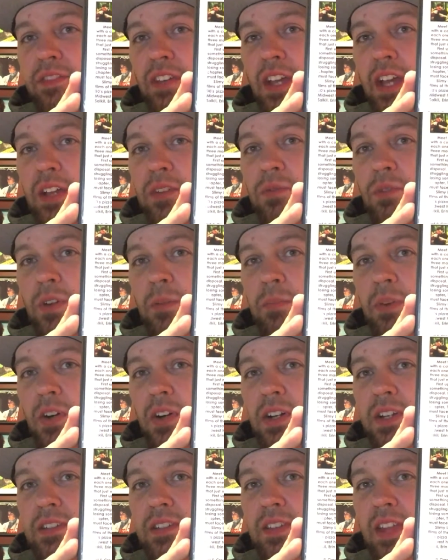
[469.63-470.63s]
if you guys want to
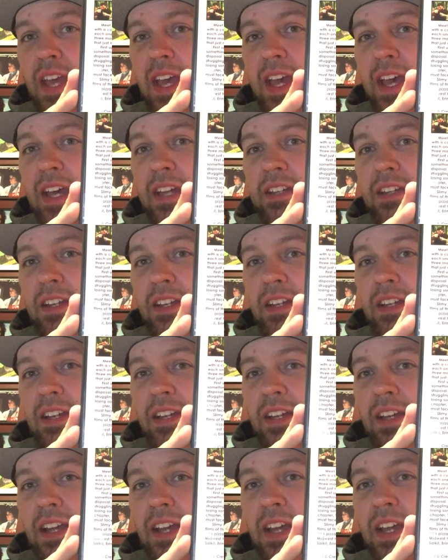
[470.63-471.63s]
pause that
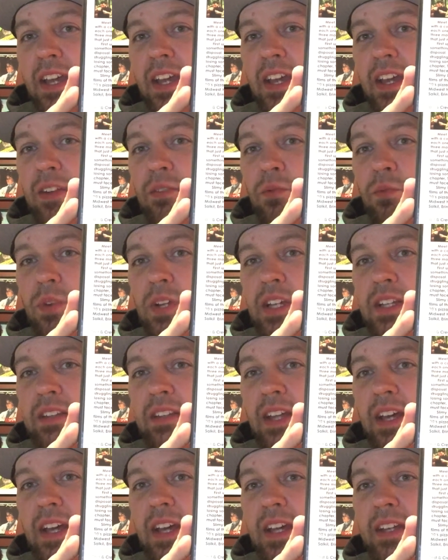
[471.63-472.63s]
and
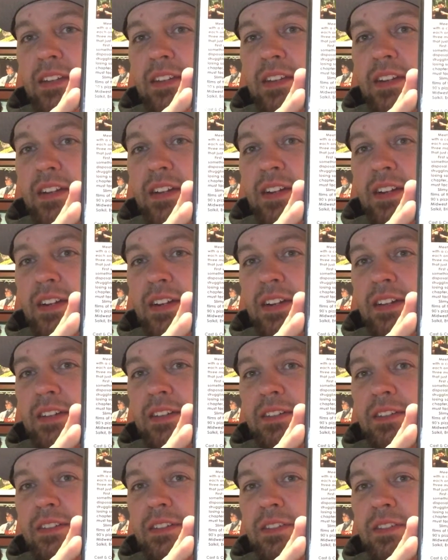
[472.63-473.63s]
read that
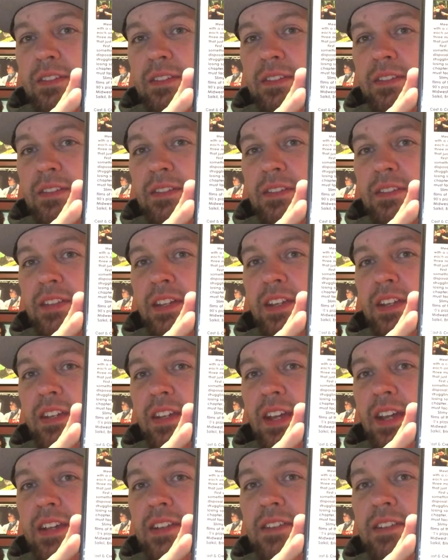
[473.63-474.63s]
there. I think
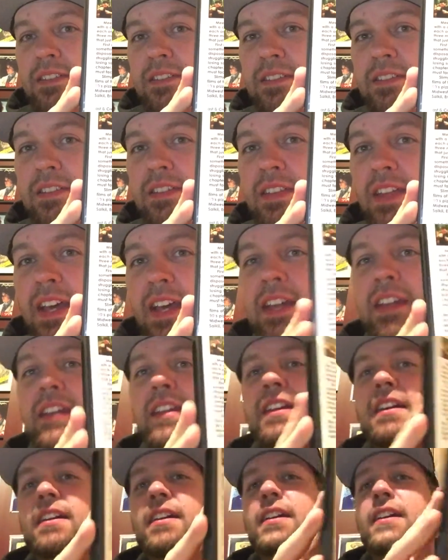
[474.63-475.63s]
you guys can see
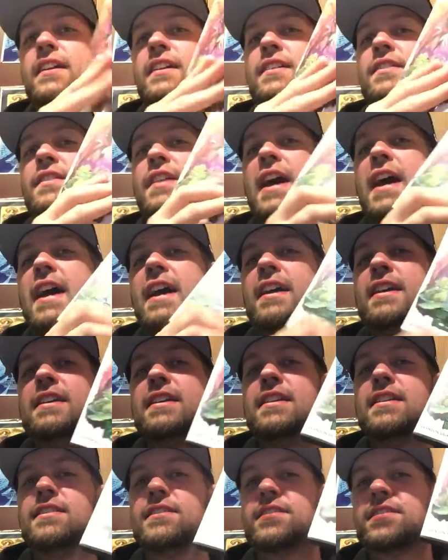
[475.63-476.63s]
that. That
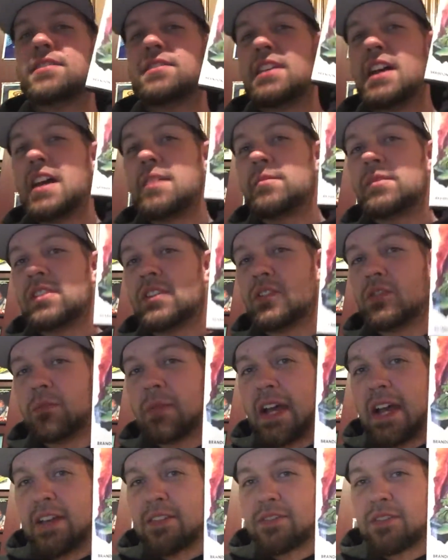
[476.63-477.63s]
is Slimy Little
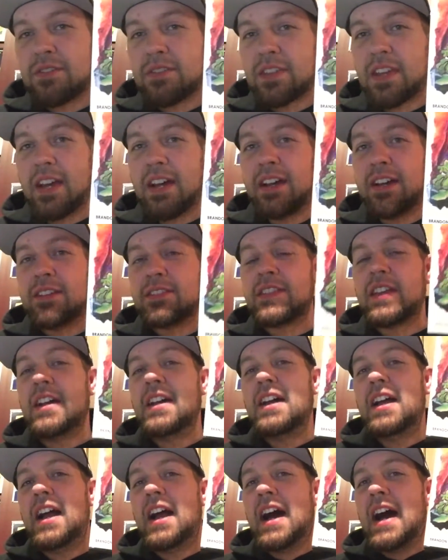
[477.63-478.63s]
Bastards, guys.
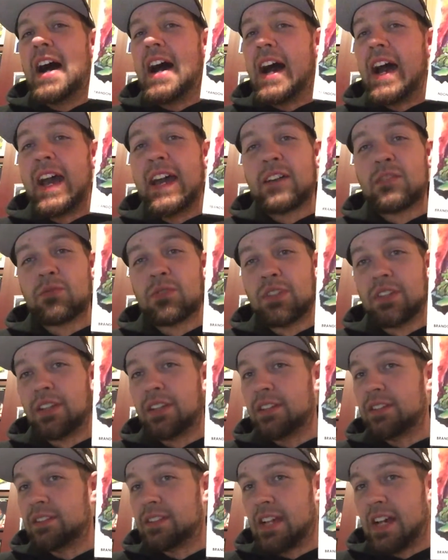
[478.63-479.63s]
I had a
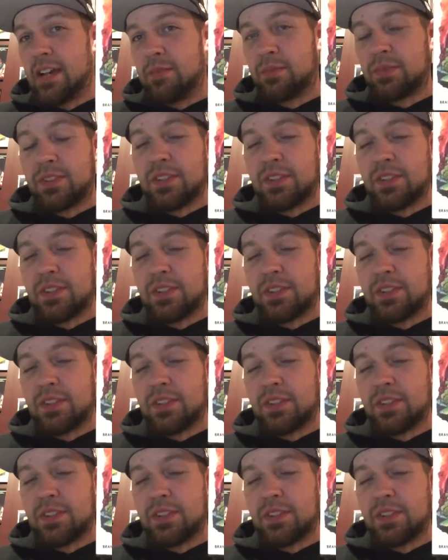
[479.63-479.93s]
really good time